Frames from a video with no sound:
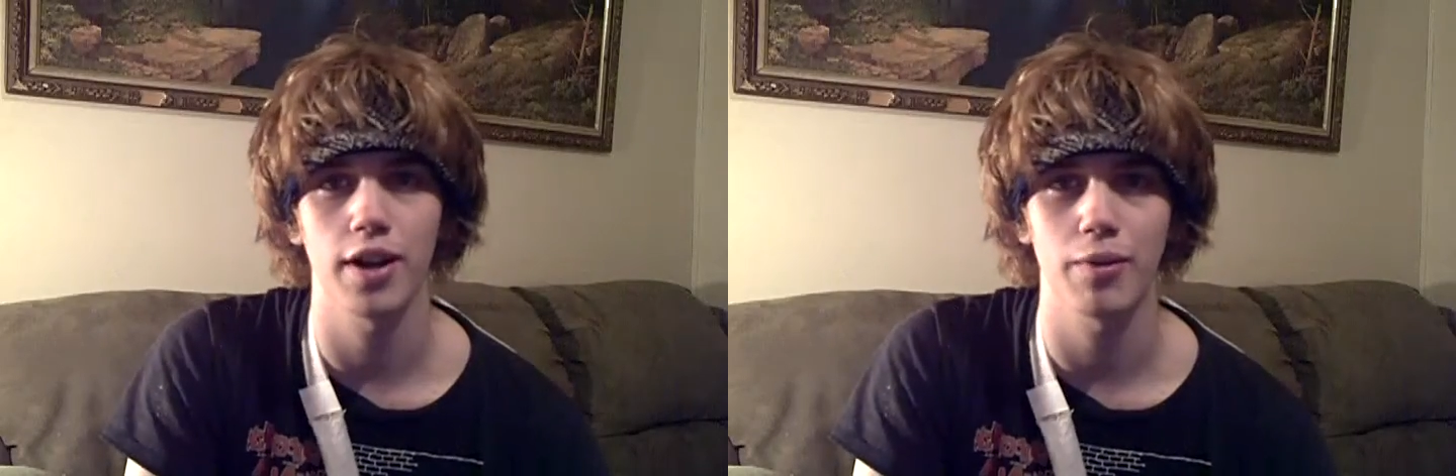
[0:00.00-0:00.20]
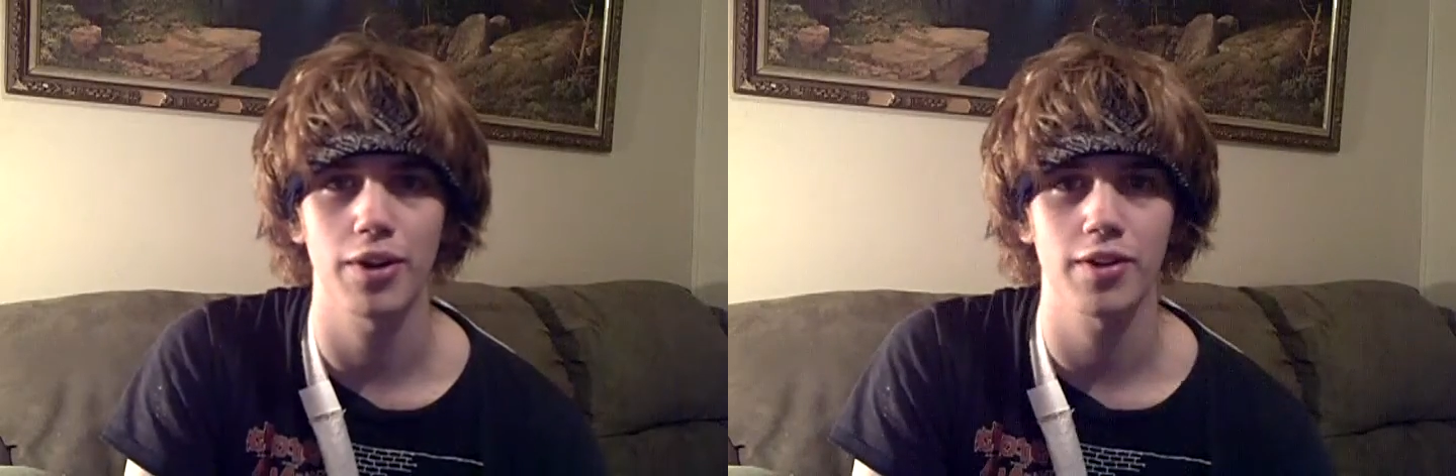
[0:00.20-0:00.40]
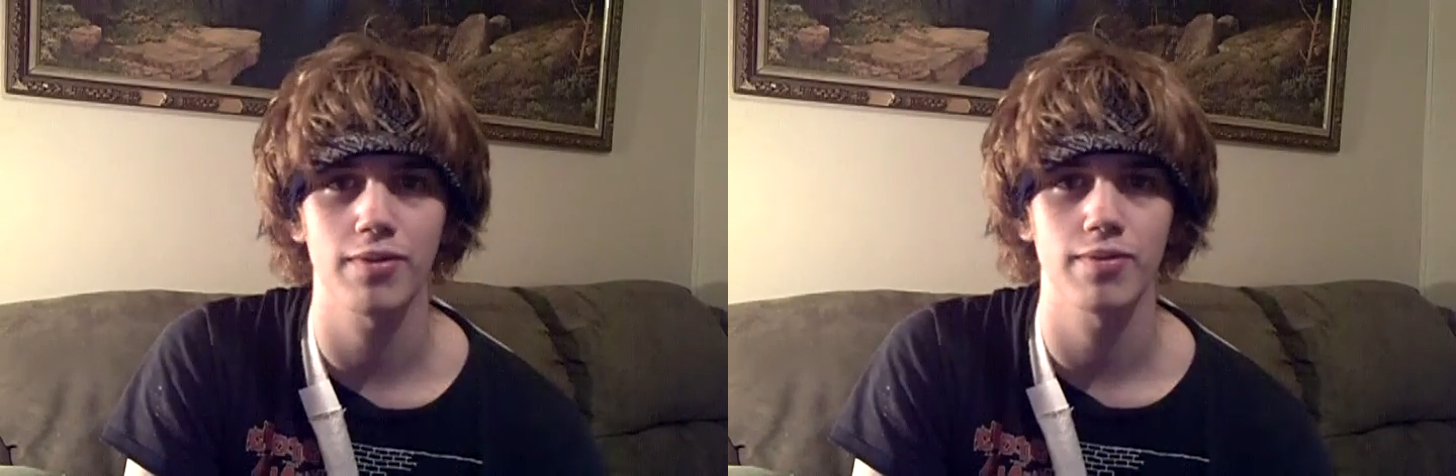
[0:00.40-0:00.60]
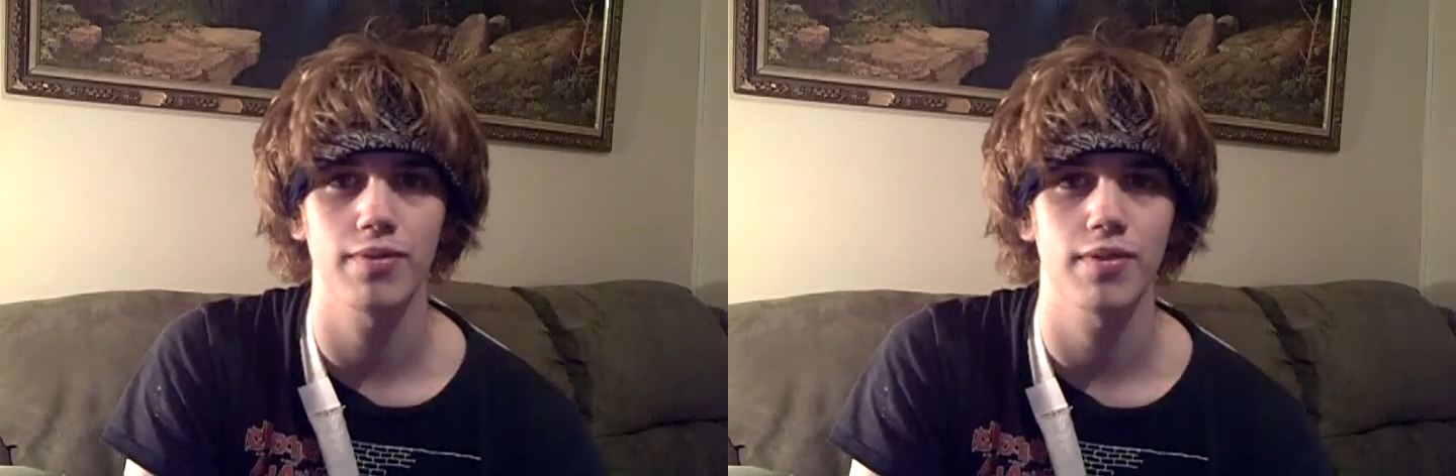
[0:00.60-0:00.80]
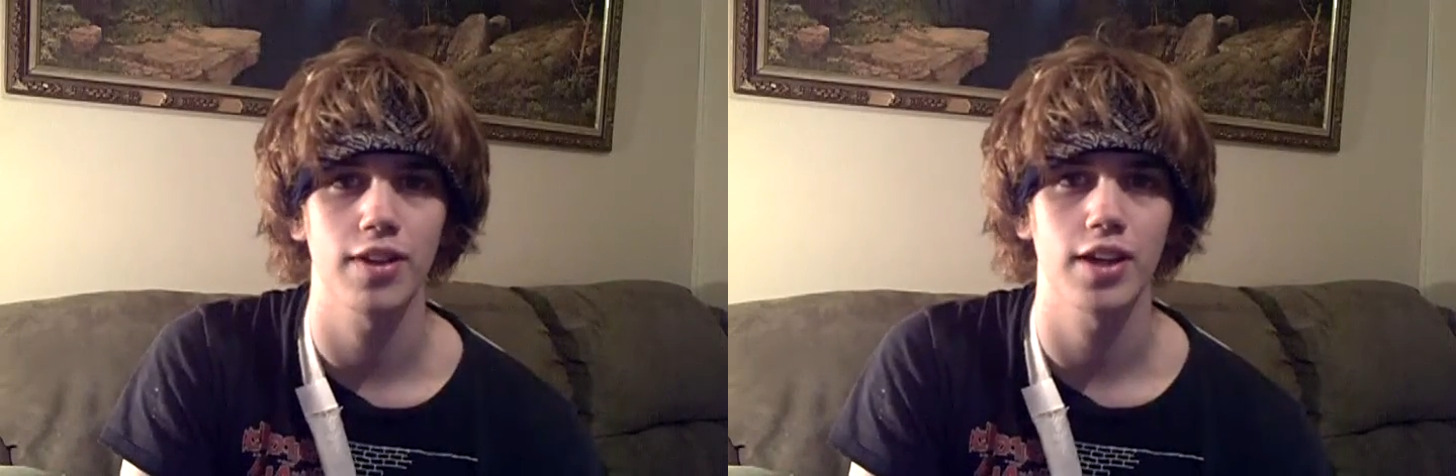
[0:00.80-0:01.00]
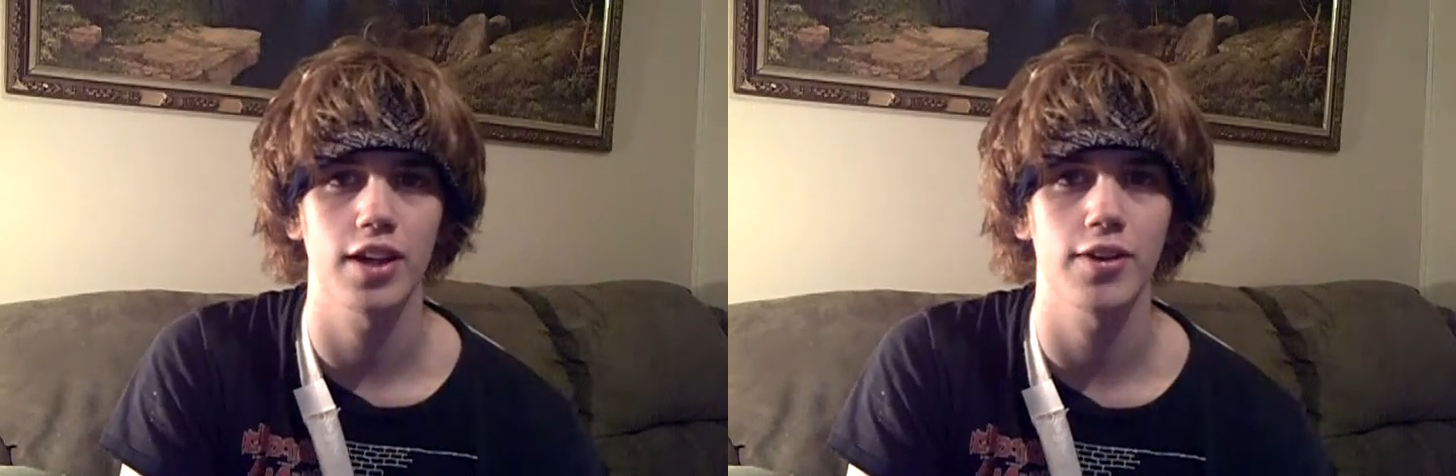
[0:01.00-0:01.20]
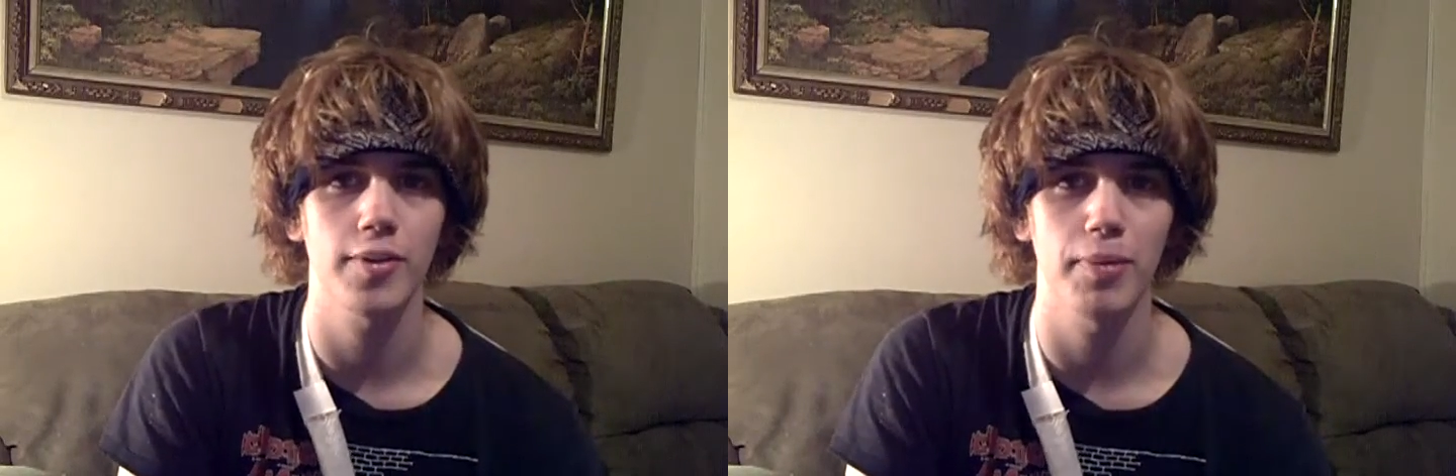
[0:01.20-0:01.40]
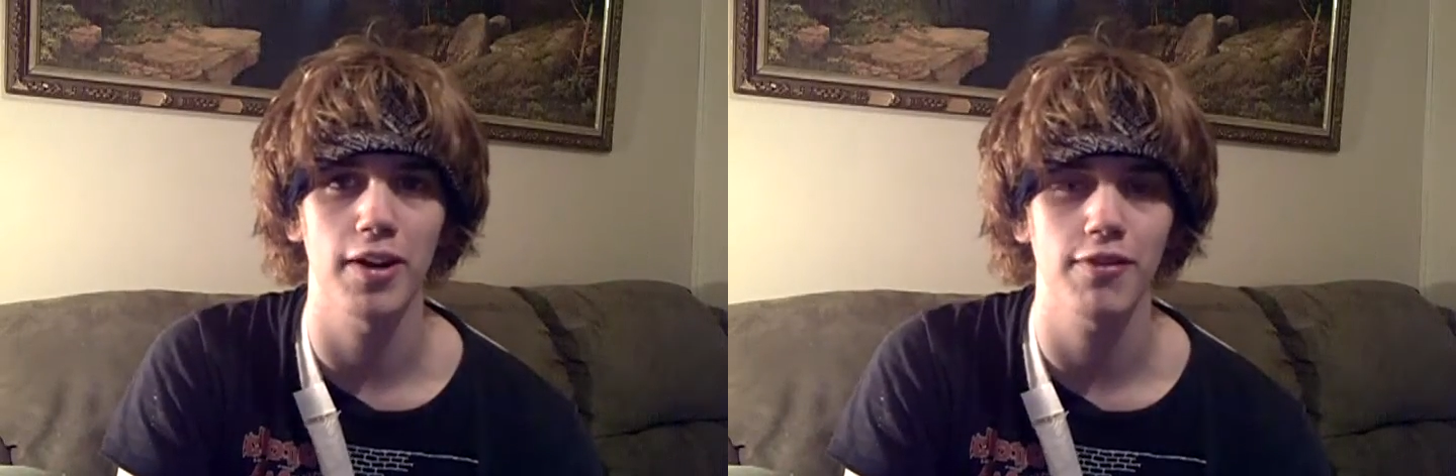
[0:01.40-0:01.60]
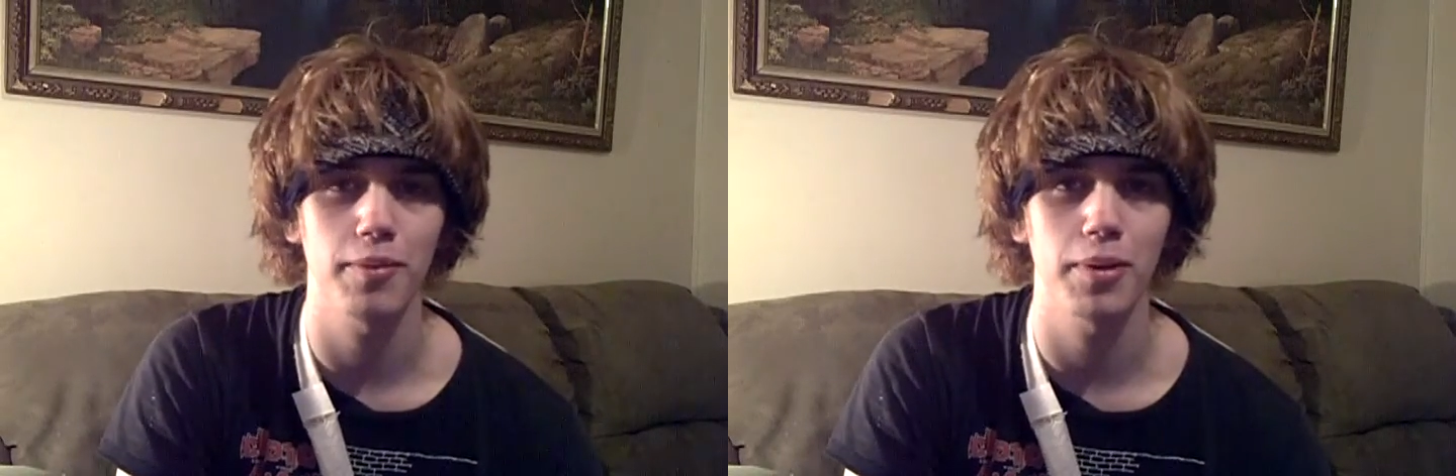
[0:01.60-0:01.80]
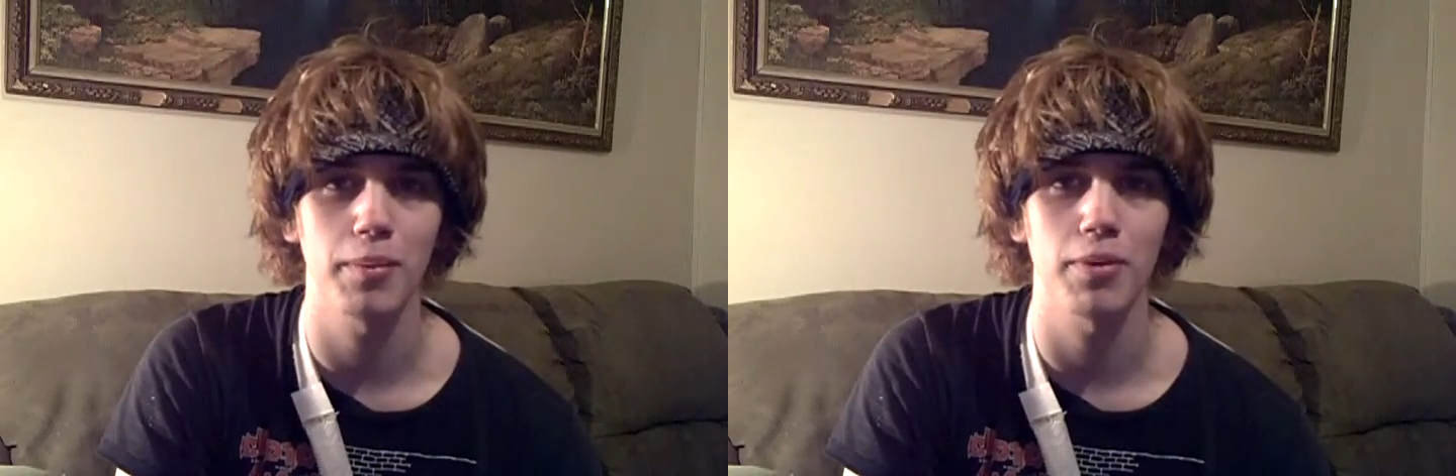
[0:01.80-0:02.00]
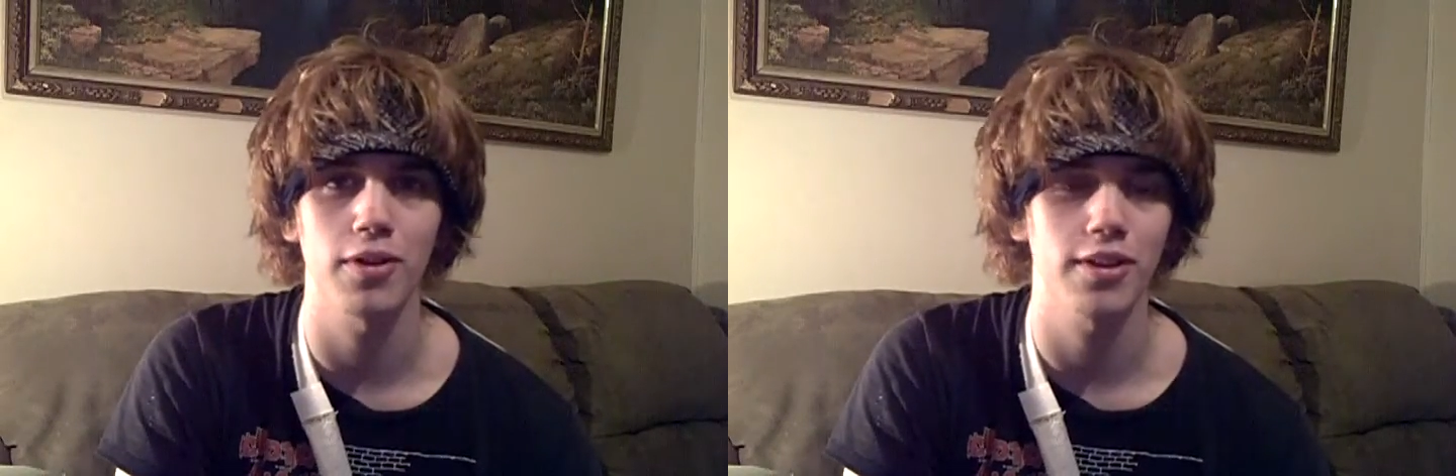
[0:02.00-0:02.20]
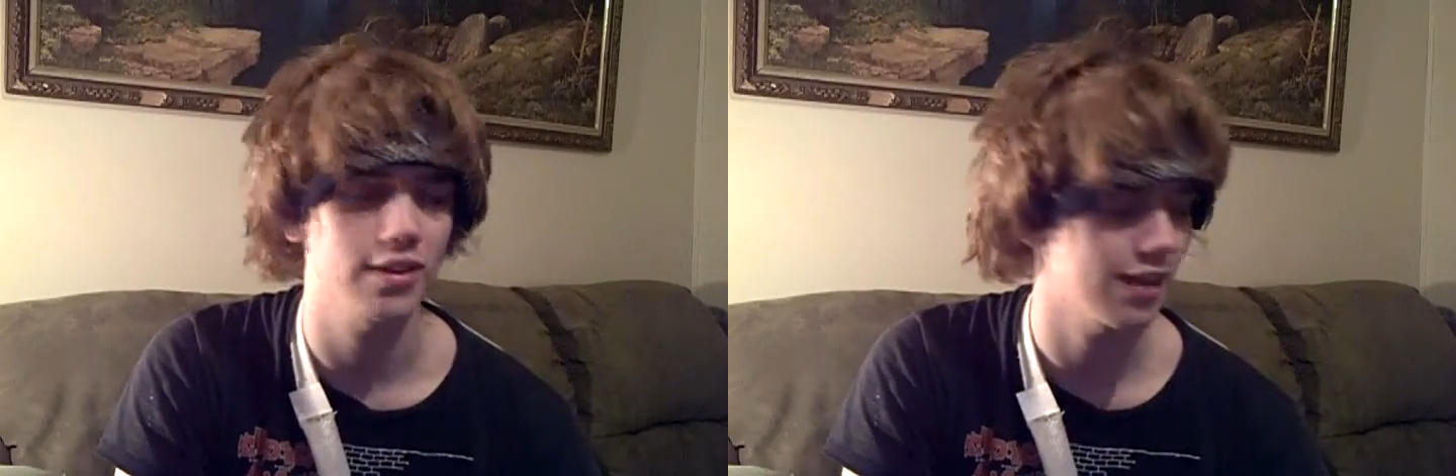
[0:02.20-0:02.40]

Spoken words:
and I want to, you know, to benefit people